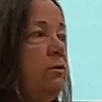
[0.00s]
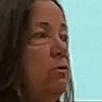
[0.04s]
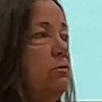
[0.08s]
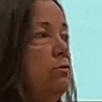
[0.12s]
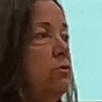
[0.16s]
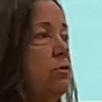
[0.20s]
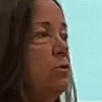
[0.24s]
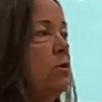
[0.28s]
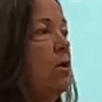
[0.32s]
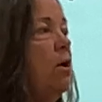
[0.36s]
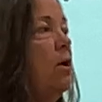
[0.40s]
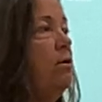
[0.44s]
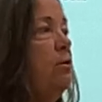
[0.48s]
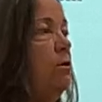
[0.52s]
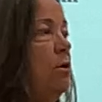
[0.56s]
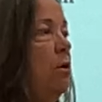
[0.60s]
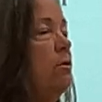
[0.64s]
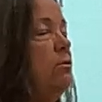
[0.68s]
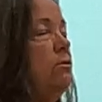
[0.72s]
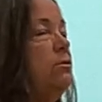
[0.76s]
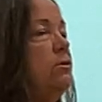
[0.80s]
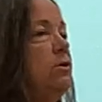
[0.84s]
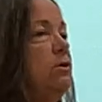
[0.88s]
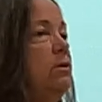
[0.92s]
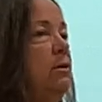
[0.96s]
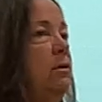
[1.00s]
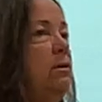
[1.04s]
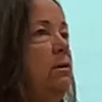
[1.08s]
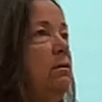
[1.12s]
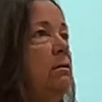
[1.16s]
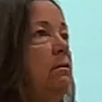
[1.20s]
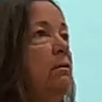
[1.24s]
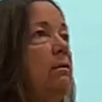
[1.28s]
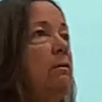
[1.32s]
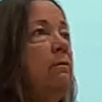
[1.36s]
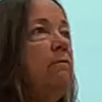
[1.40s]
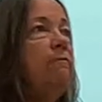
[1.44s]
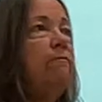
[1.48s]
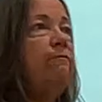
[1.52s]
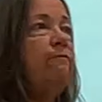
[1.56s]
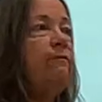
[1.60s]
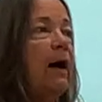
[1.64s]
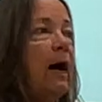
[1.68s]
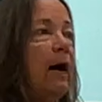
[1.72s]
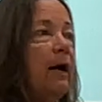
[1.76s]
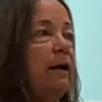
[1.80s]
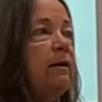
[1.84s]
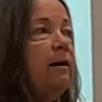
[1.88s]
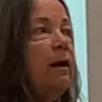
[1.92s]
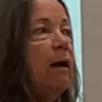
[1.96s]
you start nursing,
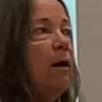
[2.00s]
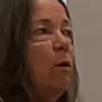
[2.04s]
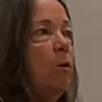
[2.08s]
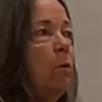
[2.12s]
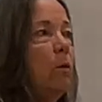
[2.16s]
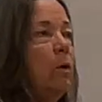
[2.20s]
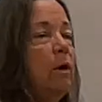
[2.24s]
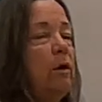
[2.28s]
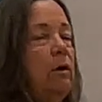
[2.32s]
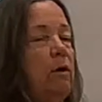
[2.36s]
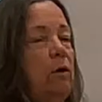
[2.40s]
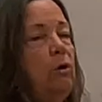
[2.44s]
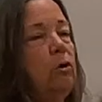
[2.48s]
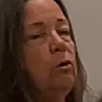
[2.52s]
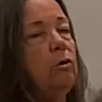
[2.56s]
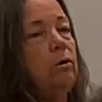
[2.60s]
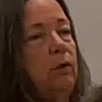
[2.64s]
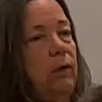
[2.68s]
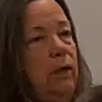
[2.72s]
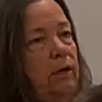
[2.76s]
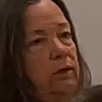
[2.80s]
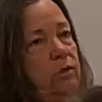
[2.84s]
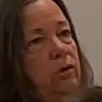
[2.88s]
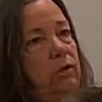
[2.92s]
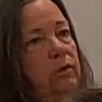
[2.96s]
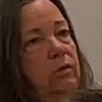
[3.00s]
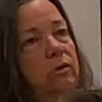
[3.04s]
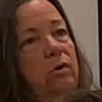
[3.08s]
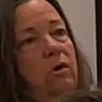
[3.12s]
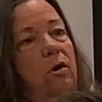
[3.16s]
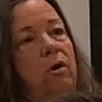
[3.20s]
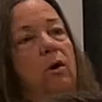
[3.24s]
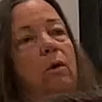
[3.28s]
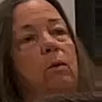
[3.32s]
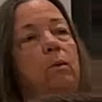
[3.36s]
find out what your glitches are,